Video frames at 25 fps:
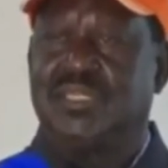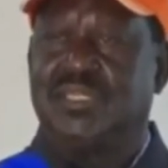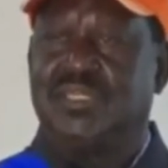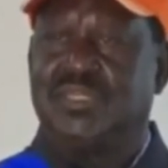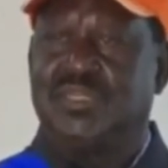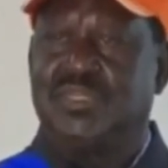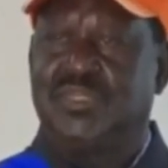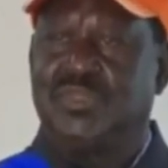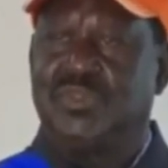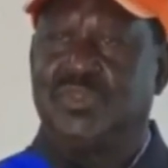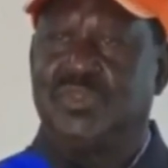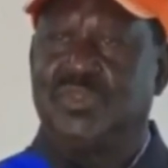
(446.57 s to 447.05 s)

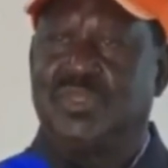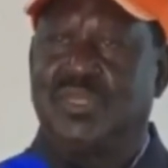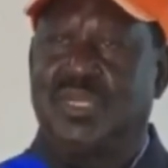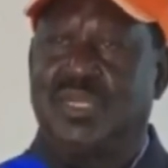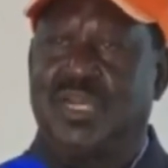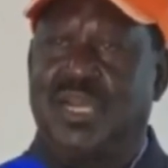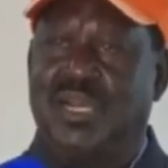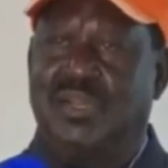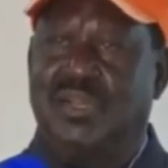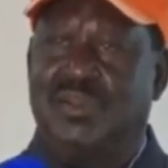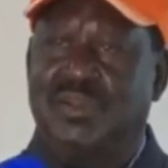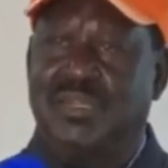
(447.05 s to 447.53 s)
you
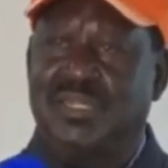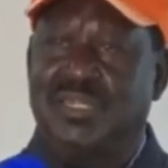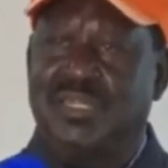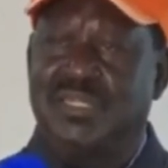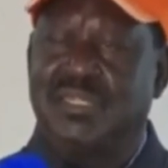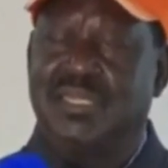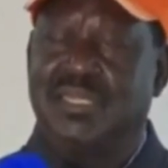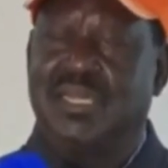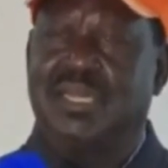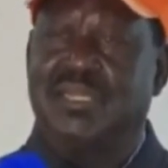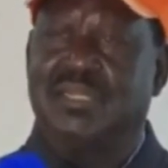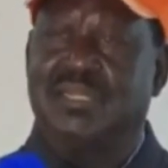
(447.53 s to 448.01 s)

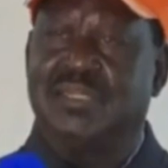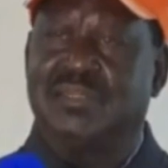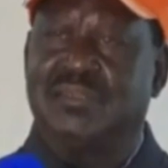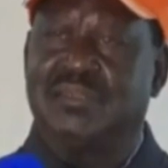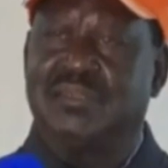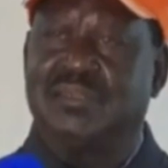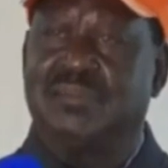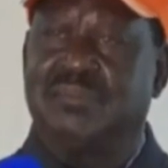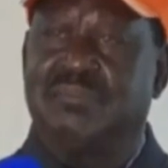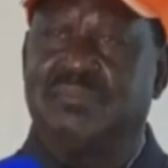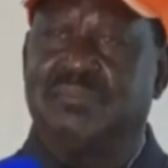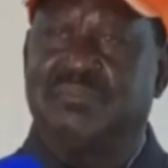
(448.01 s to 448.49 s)
actually are
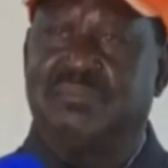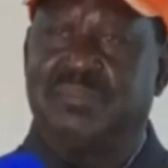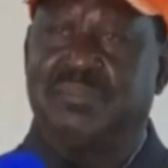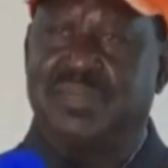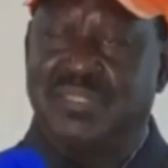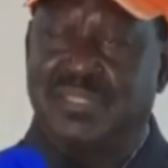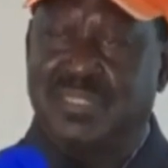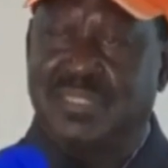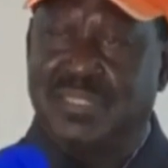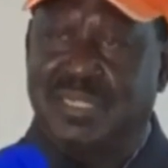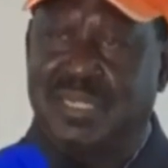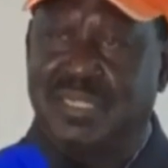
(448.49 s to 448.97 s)

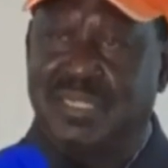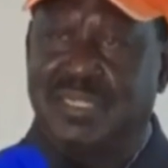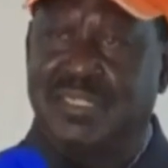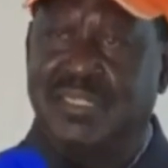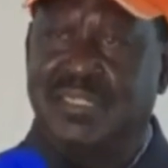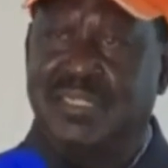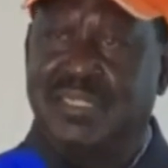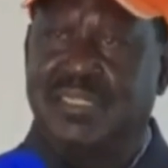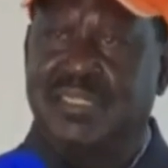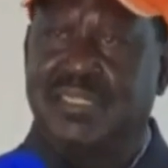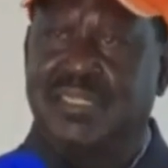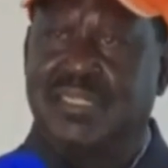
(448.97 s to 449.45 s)
basically